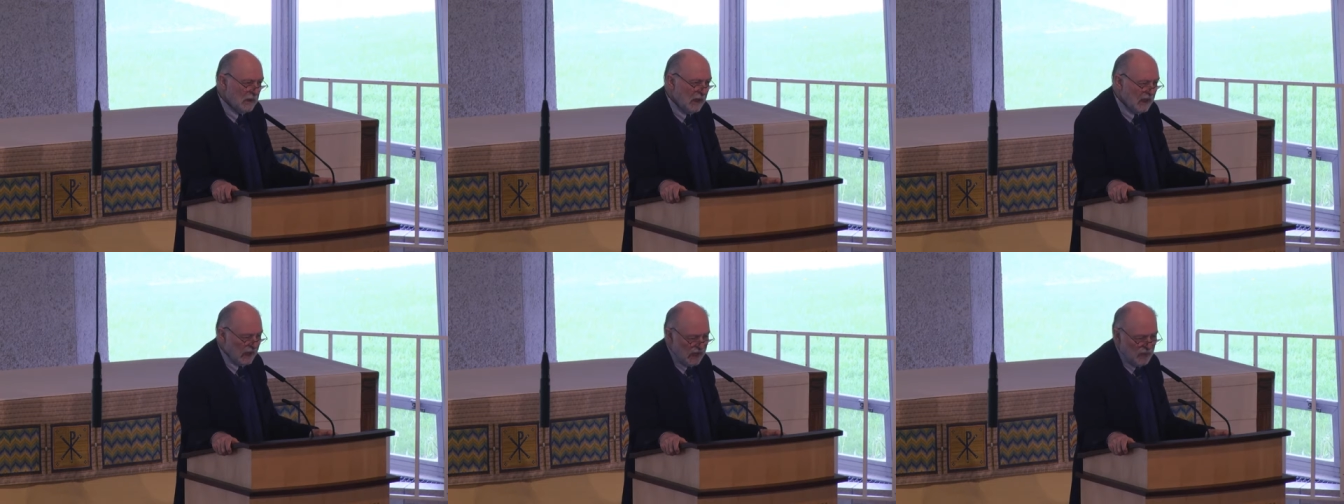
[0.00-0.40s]

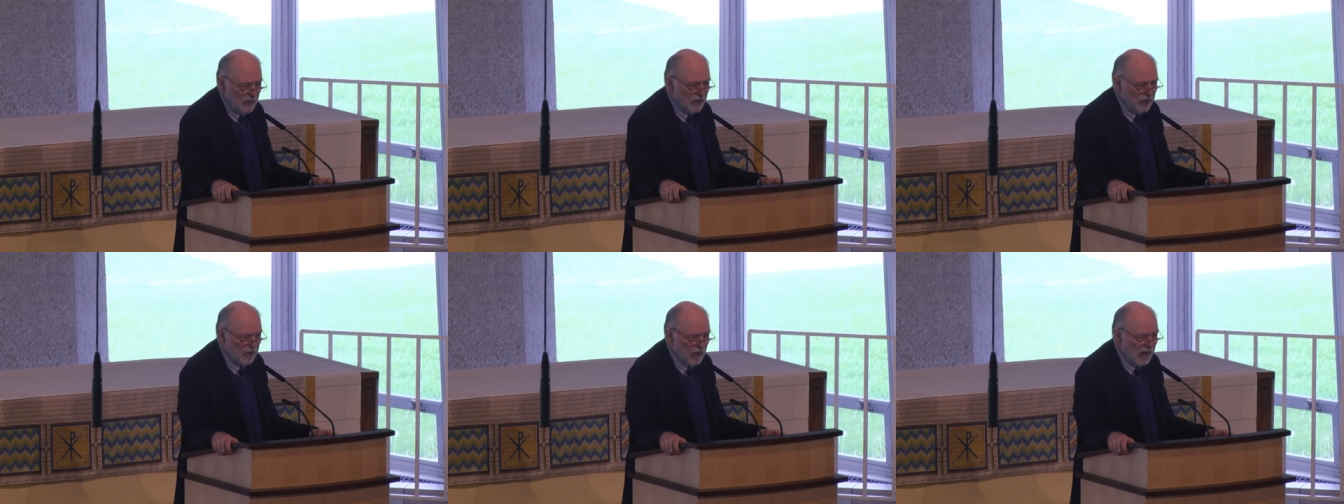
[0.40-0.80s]
It
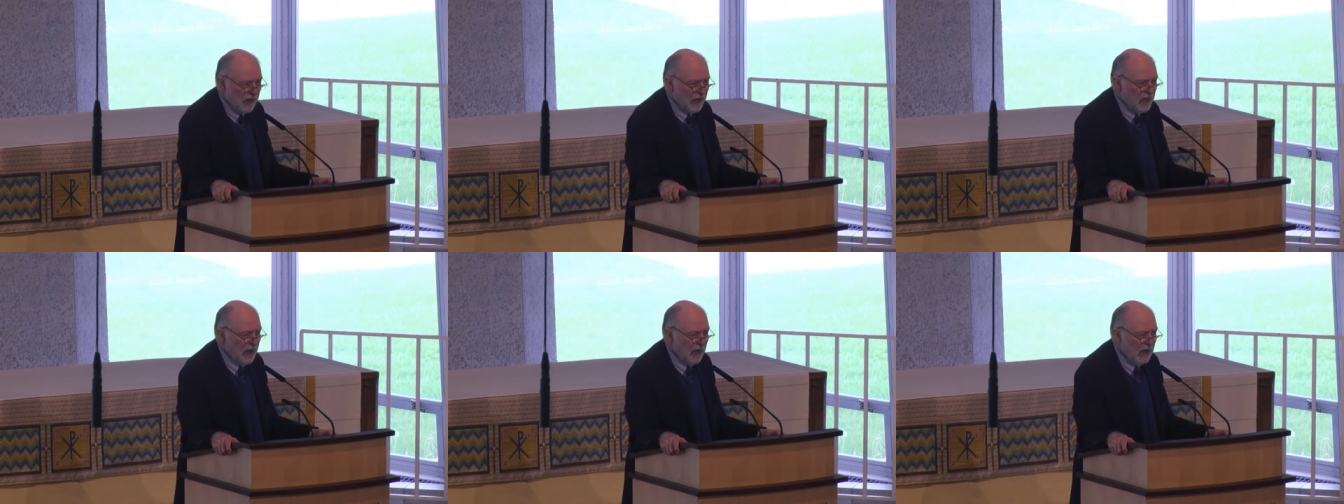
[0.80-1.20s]
comes from
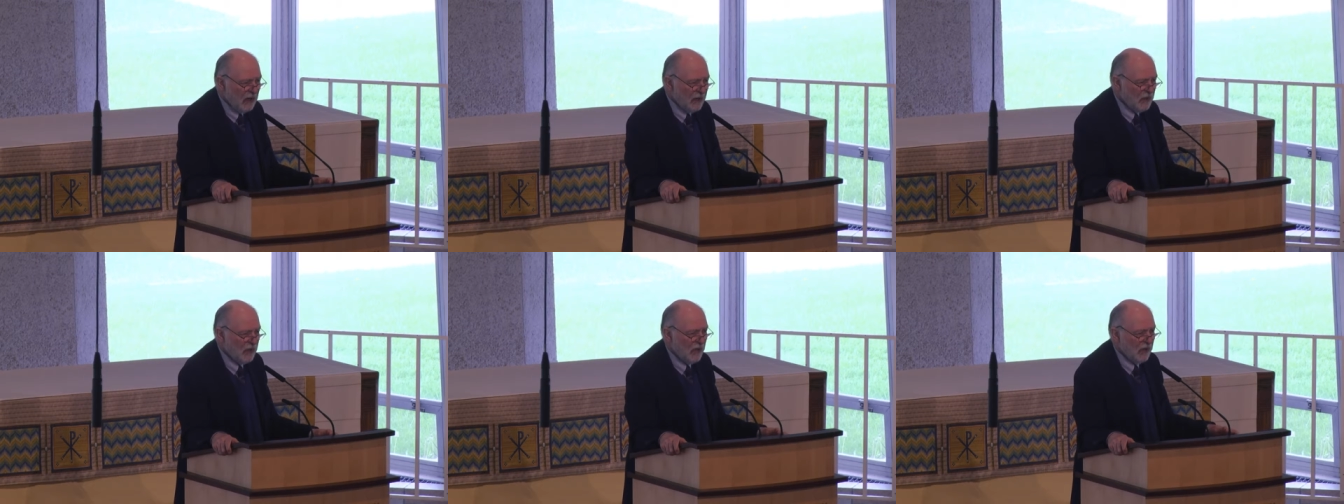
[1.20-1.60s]
our
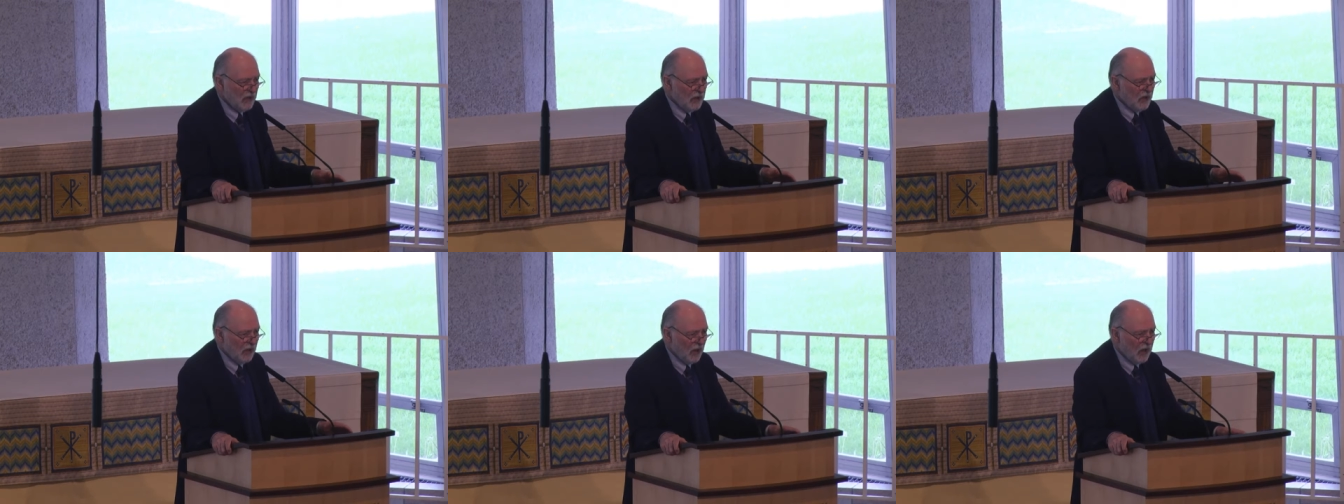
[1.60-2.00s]
theology of
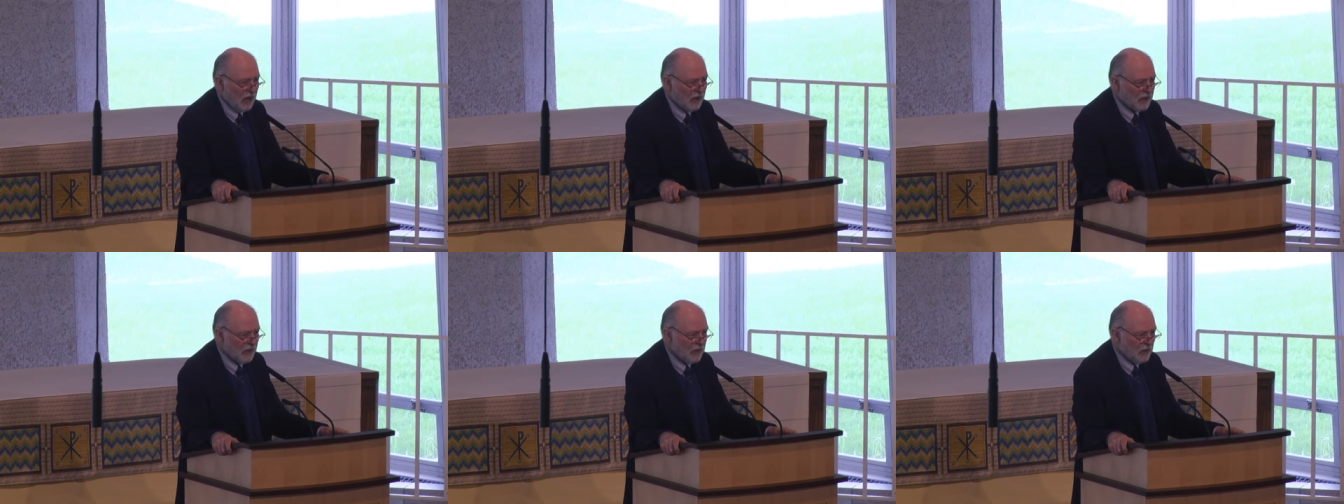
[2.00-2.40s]
the
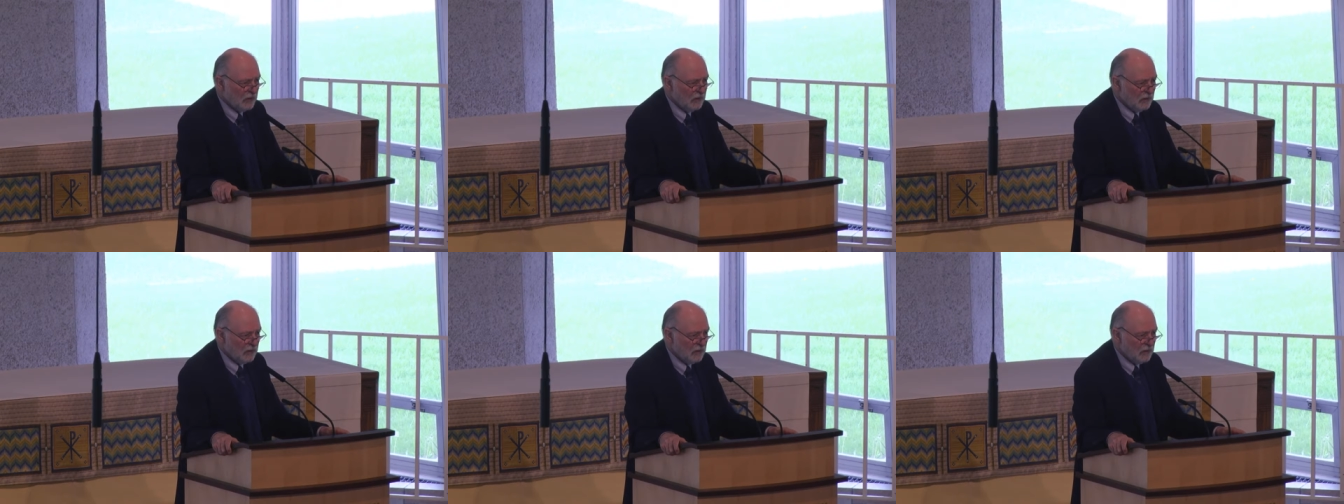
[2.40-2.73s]
cross.